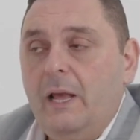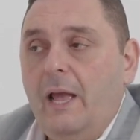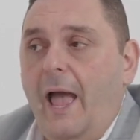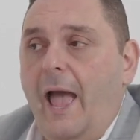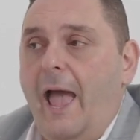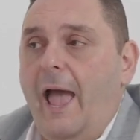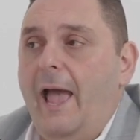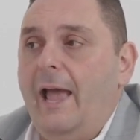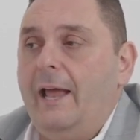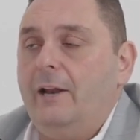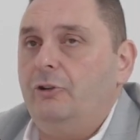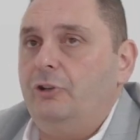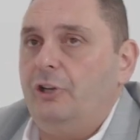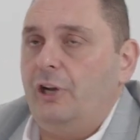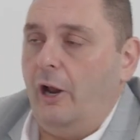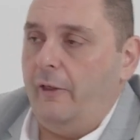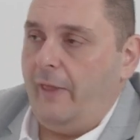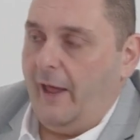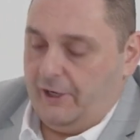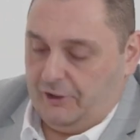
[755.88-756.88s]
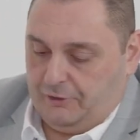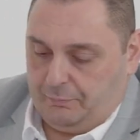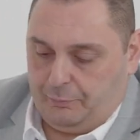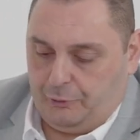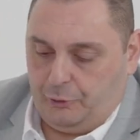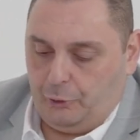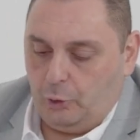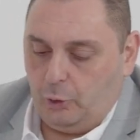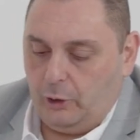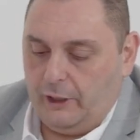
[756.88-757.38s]
And, that is
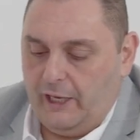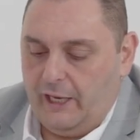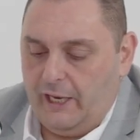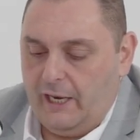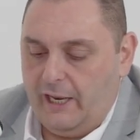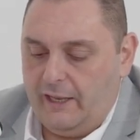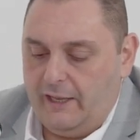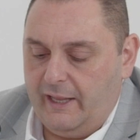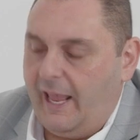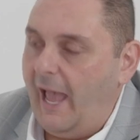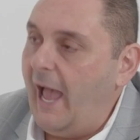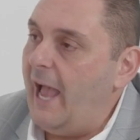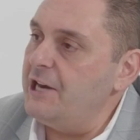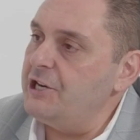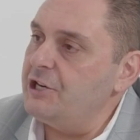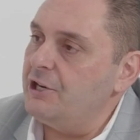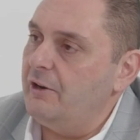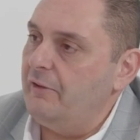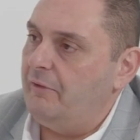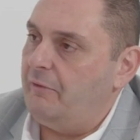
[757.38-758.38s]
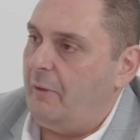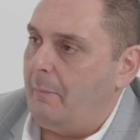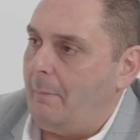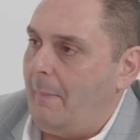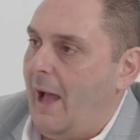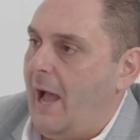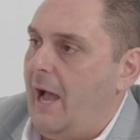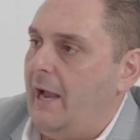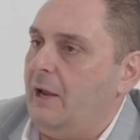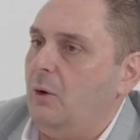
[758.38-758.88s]
purely an indication of the
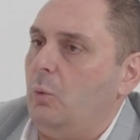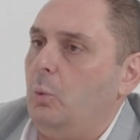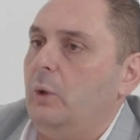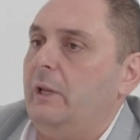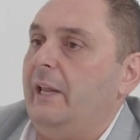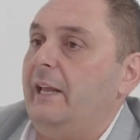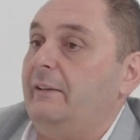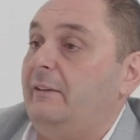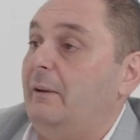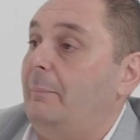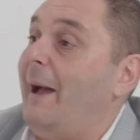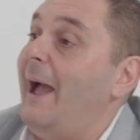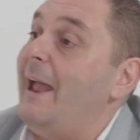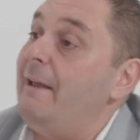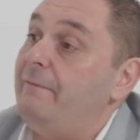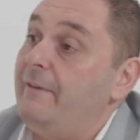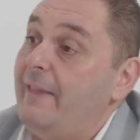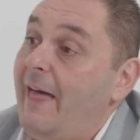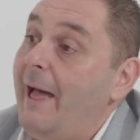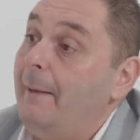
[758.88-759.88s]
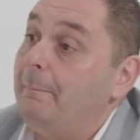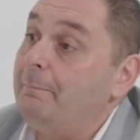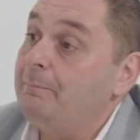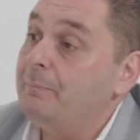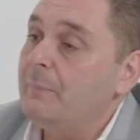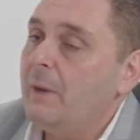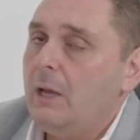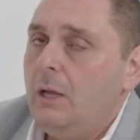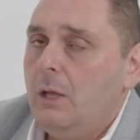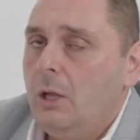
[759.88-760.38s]
market willing to pay for that.
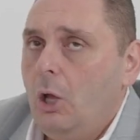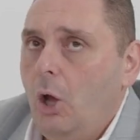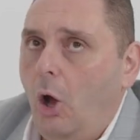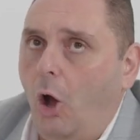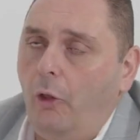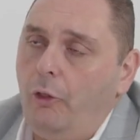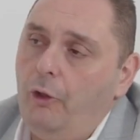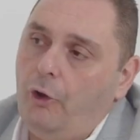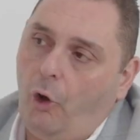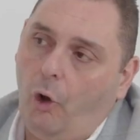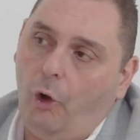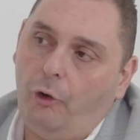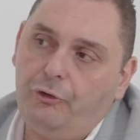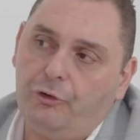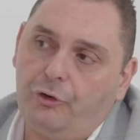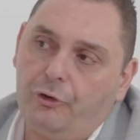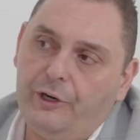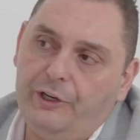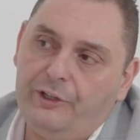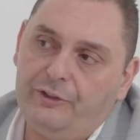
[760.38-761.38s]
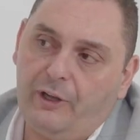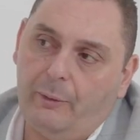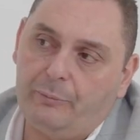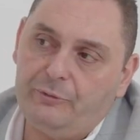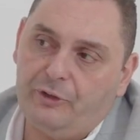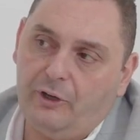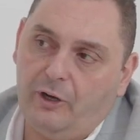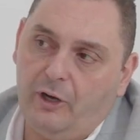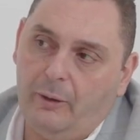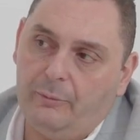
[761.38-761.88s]
On the contrary,
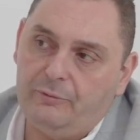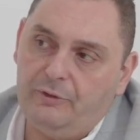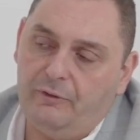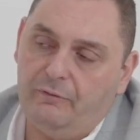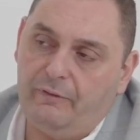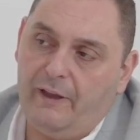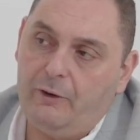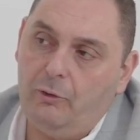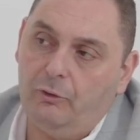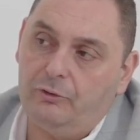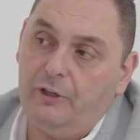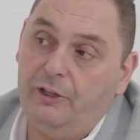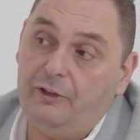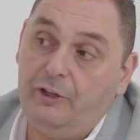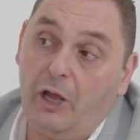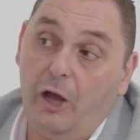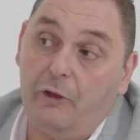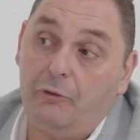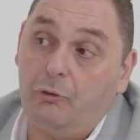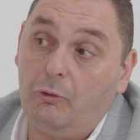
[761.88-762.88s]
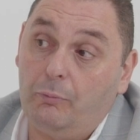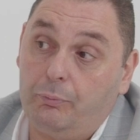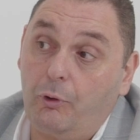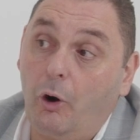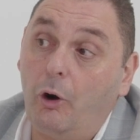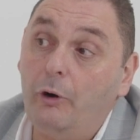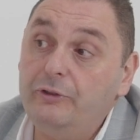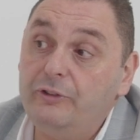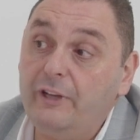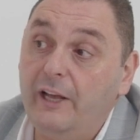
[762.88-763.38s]
sometimes vendors need to go through a
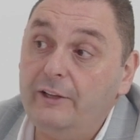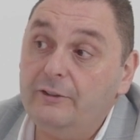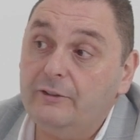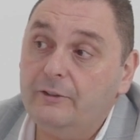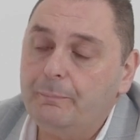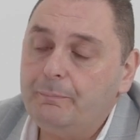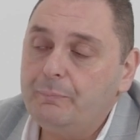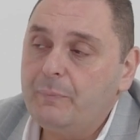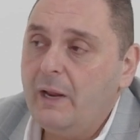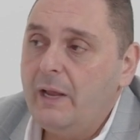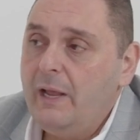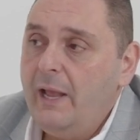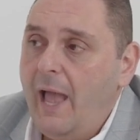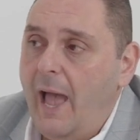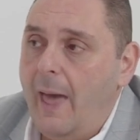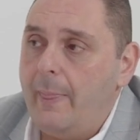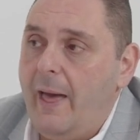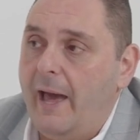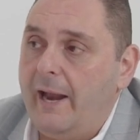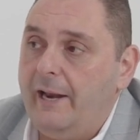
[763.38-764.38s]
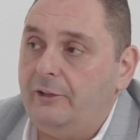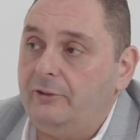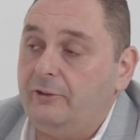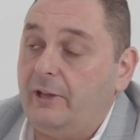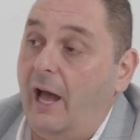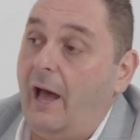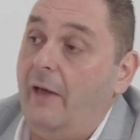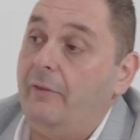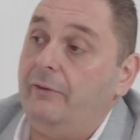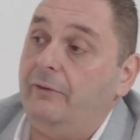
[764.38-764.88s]
process, and that is
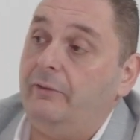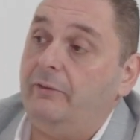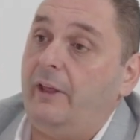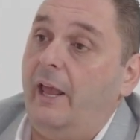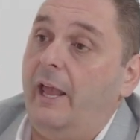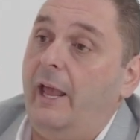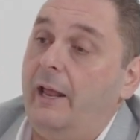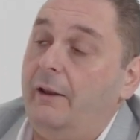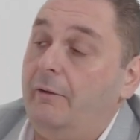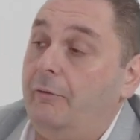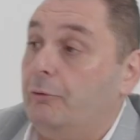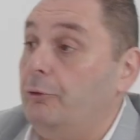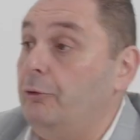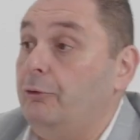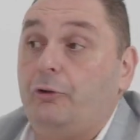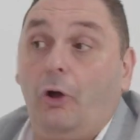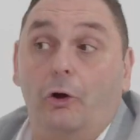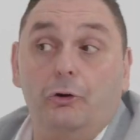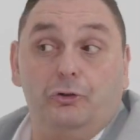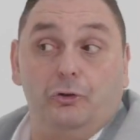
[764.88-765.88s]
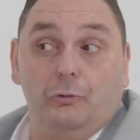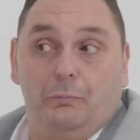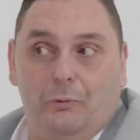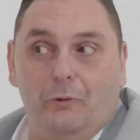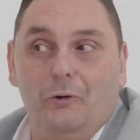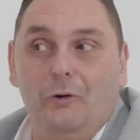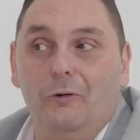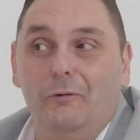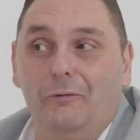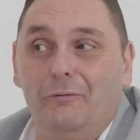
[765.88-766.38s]
to understand through social
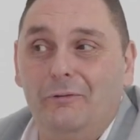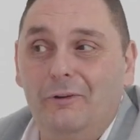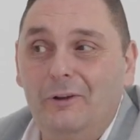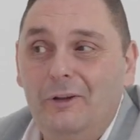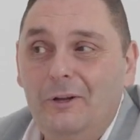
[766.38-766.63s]
proof,